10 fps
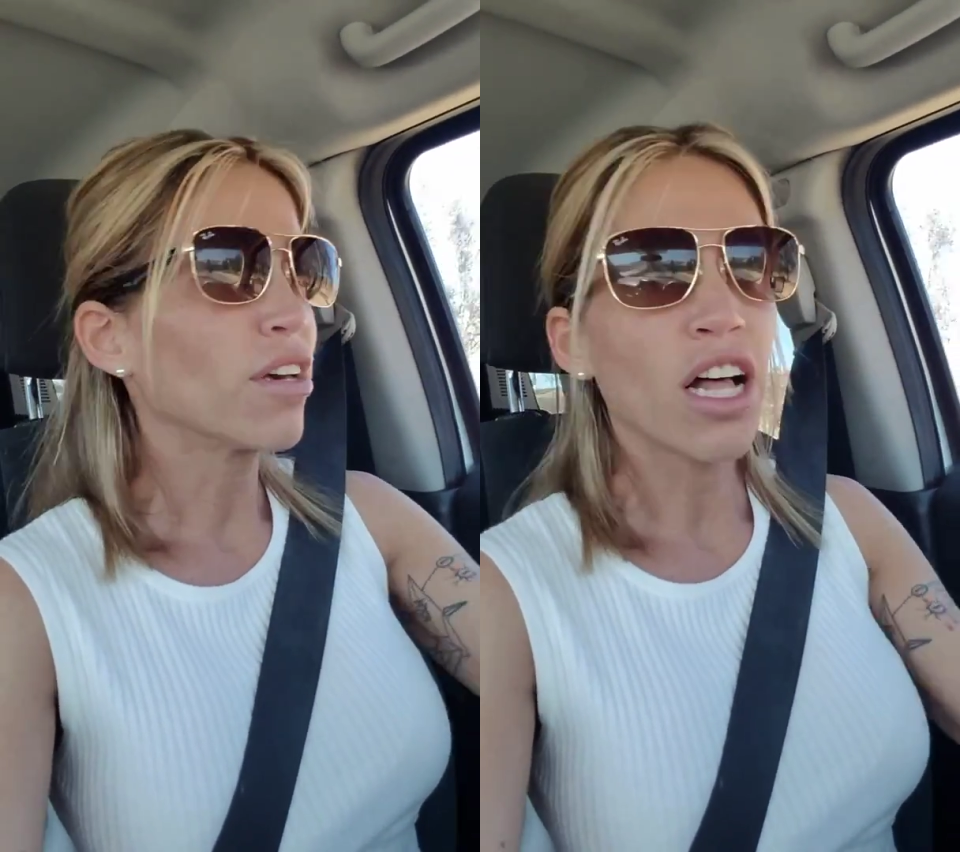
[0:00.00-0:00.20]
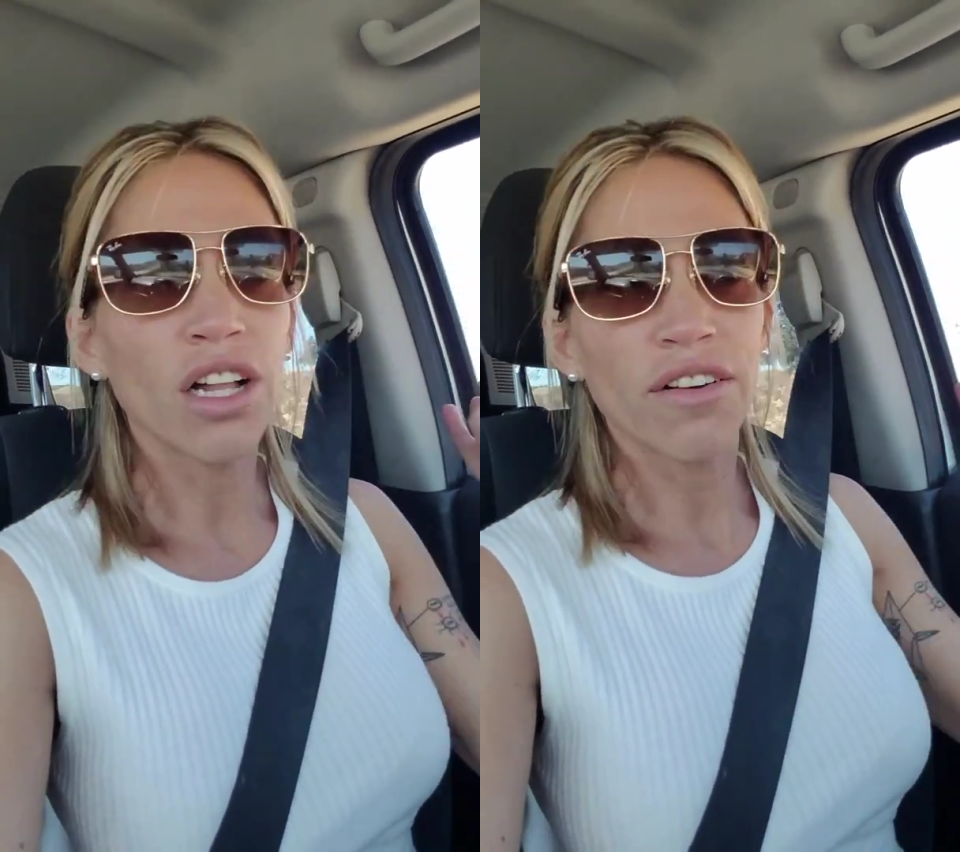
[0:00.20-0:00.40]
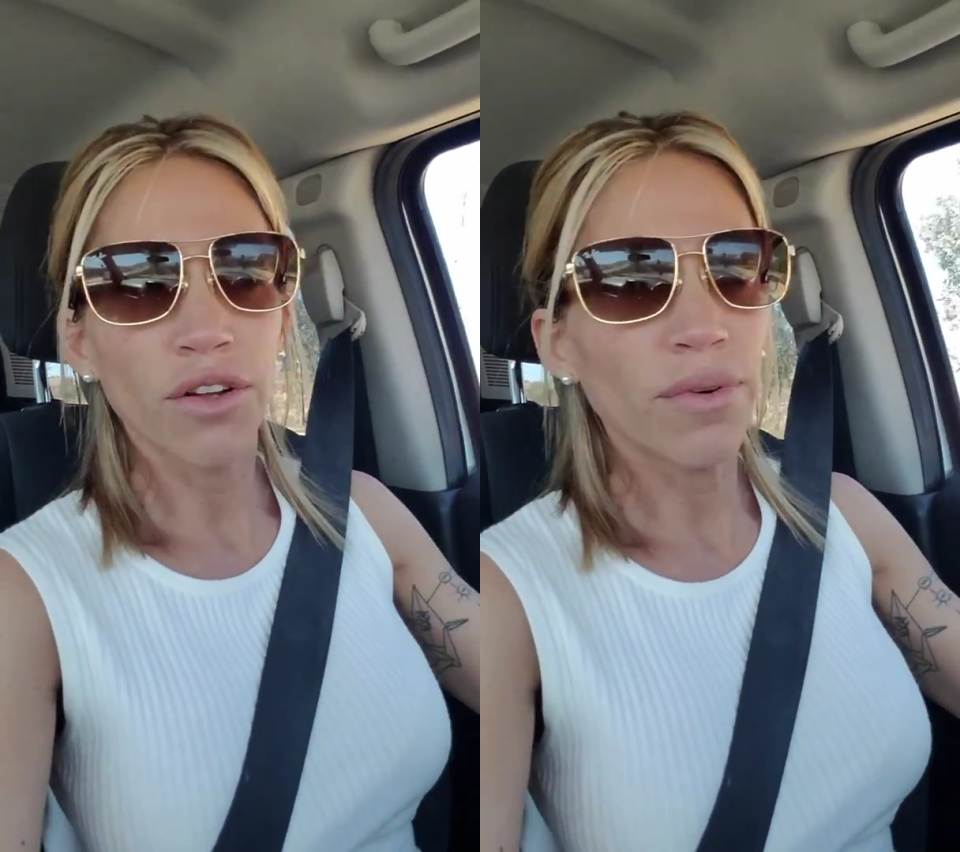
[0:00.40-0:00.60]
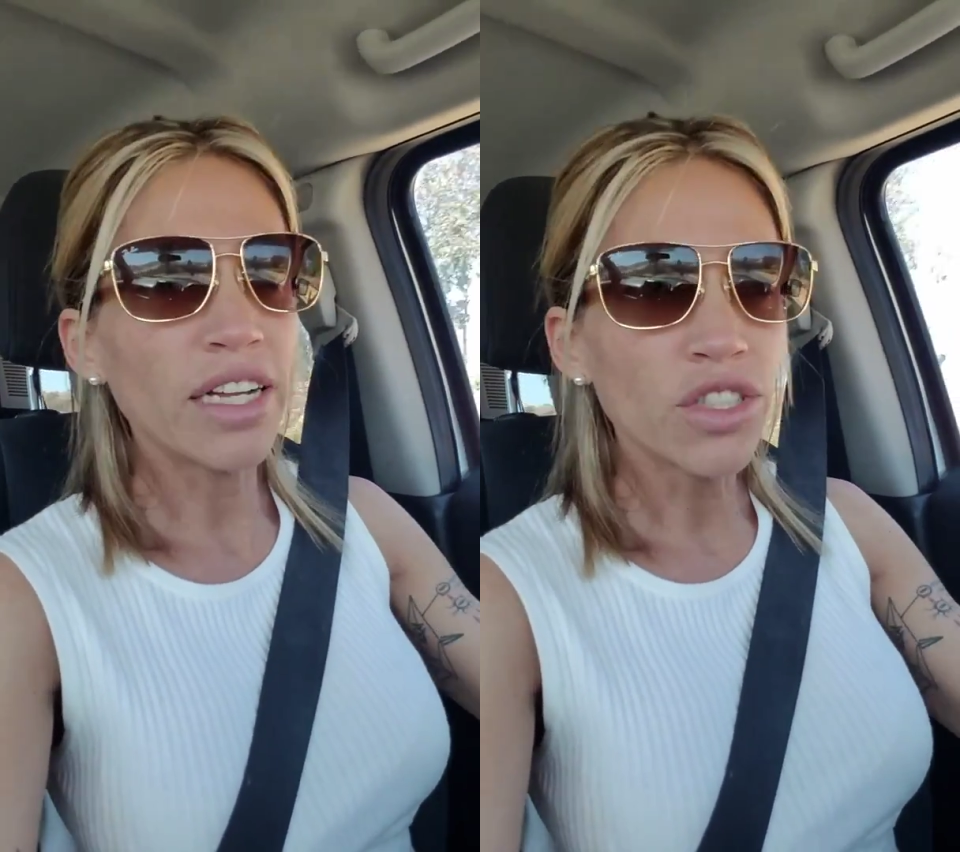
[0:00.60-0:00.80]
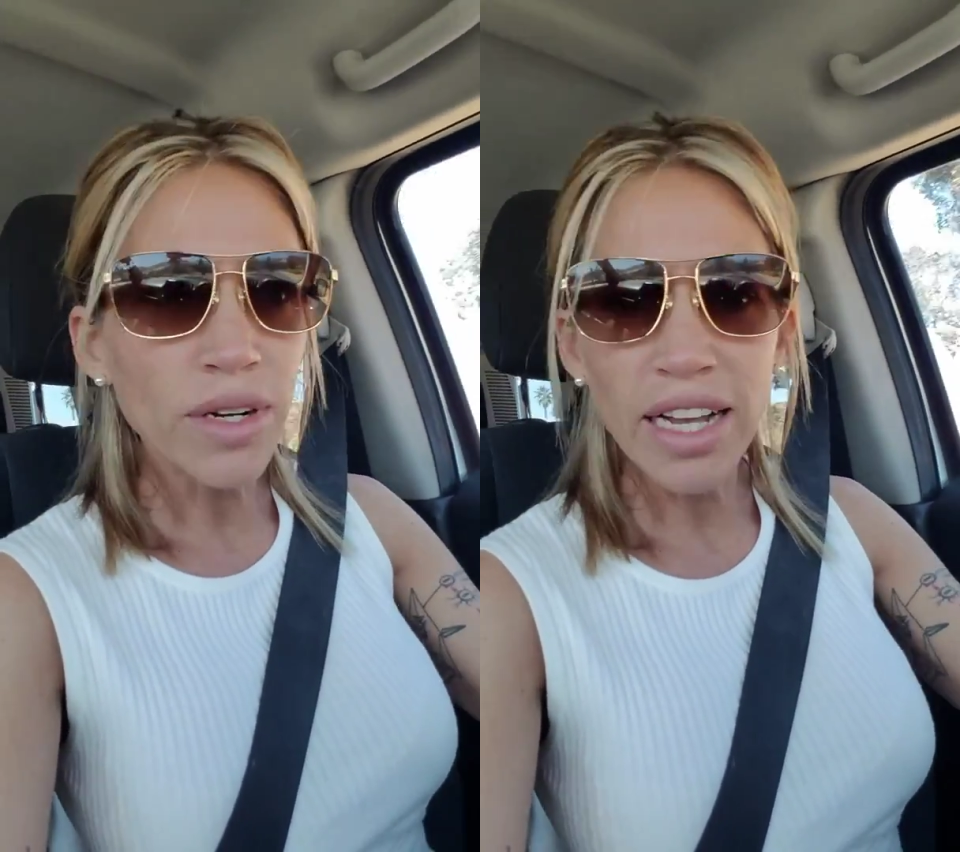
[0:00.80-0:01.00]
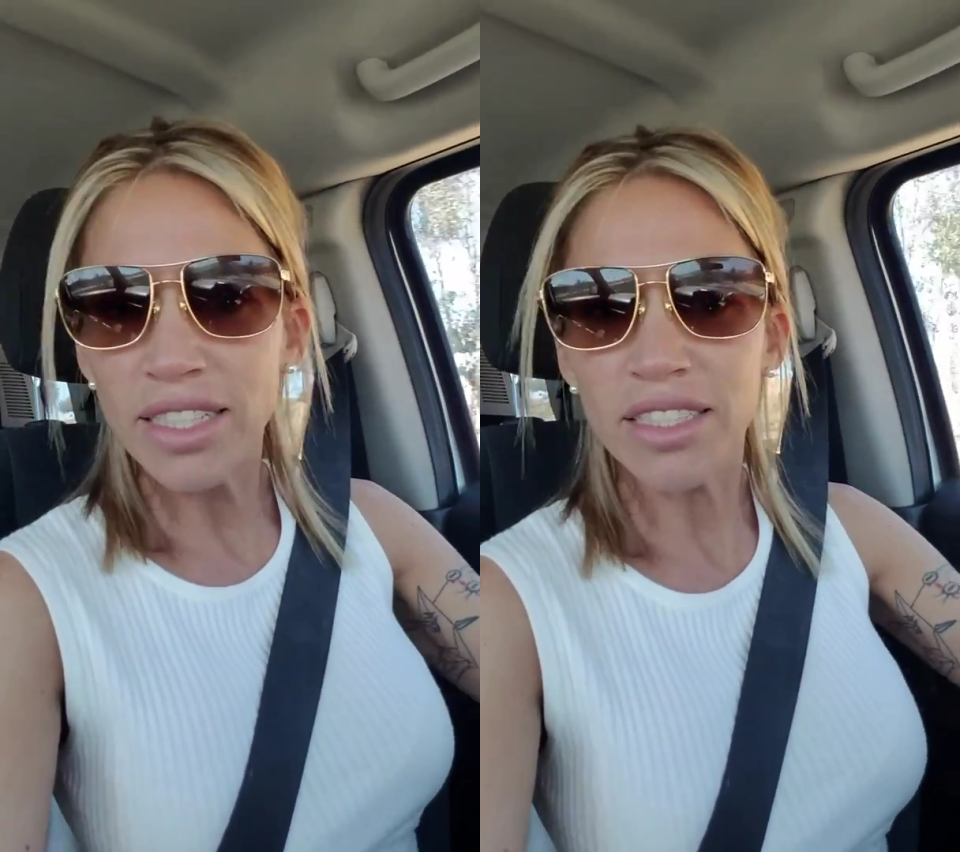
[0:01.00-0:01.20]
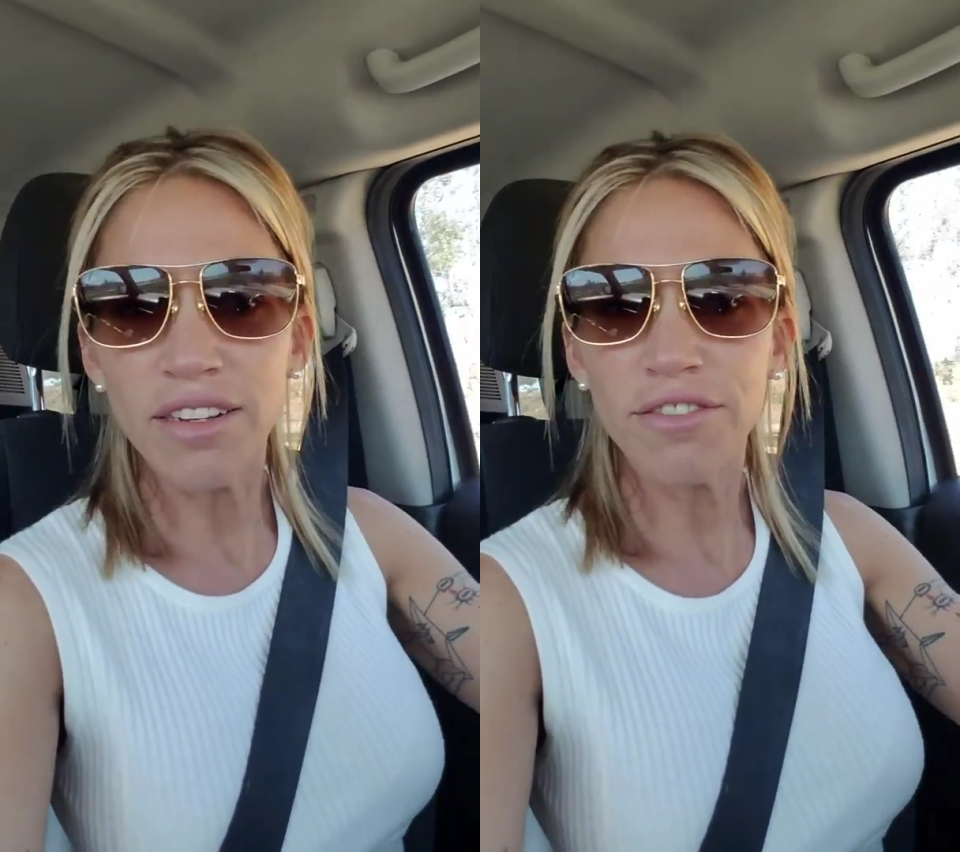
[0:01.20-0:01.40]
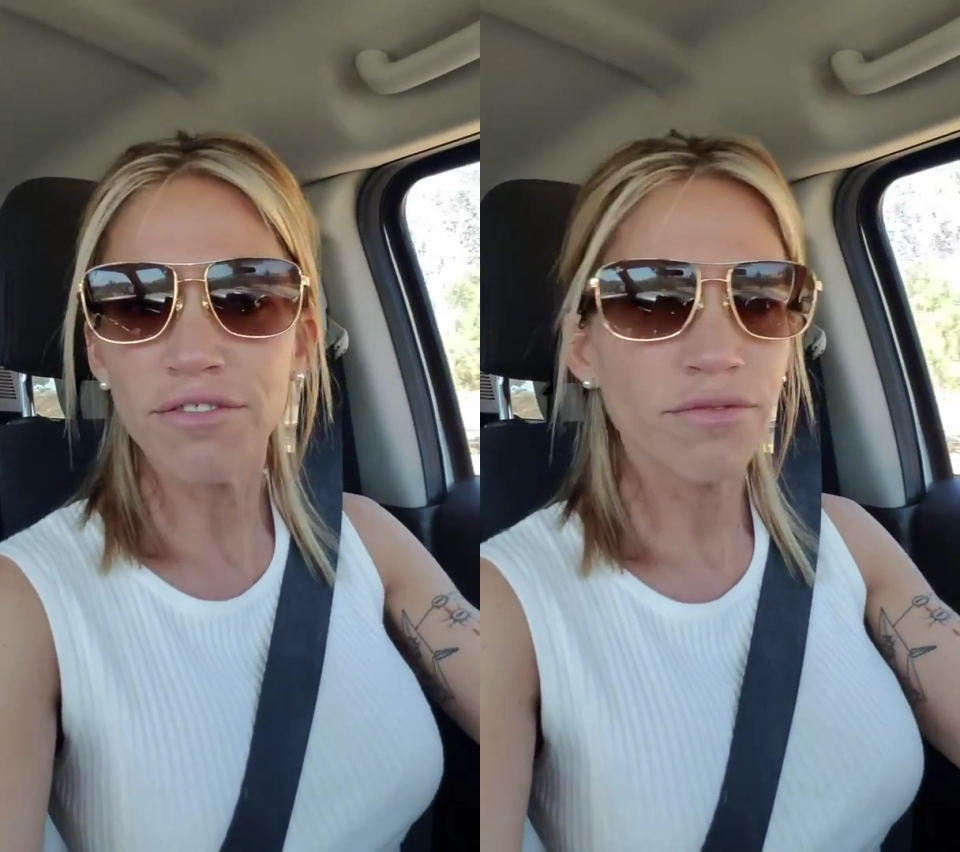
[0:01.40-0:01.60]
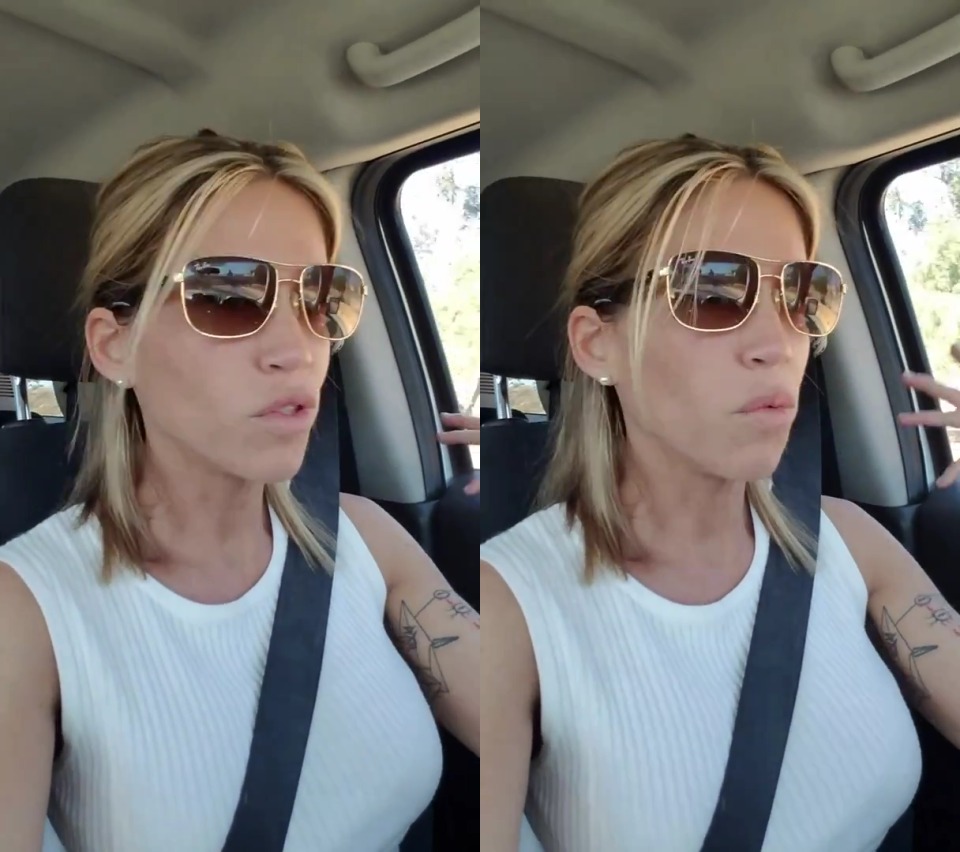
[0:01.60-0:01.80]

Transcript: the color of the red dress of